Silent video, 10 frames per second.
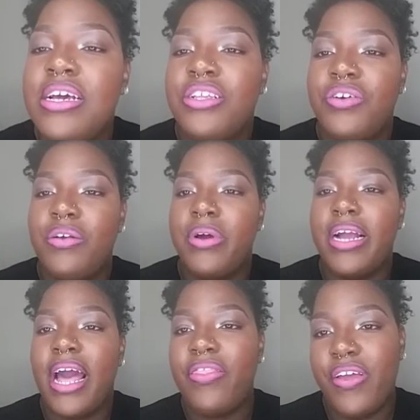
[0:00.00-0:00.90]
So anyway,
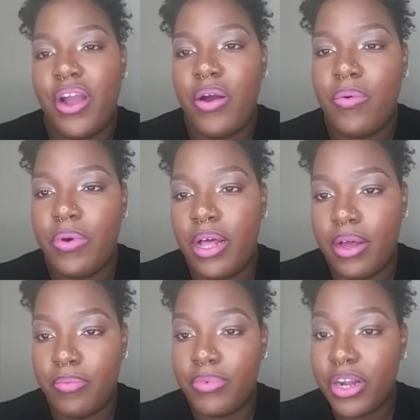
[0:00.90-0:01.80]
got there,
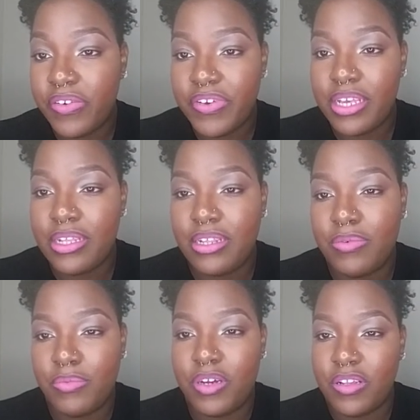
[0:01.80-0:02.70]

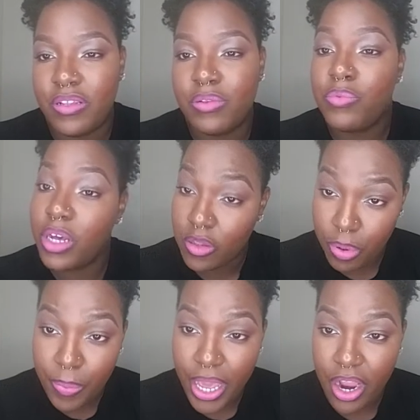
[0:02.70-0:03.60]
nervous, was
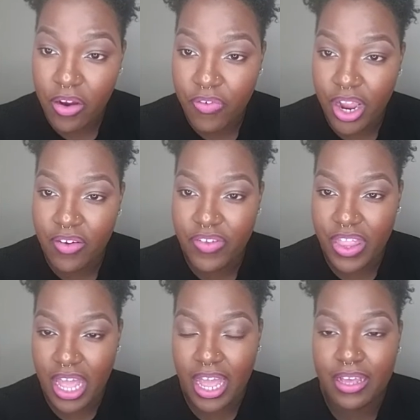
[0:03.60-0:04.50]
prepared for
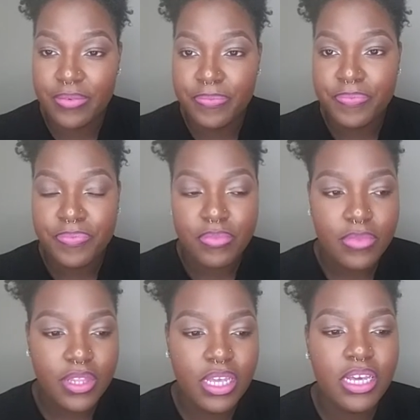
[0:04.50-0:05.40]
everything.
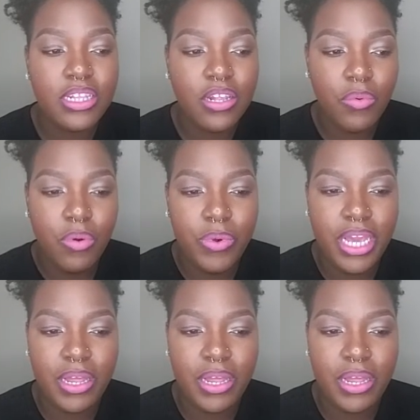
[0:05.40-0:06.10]
And so when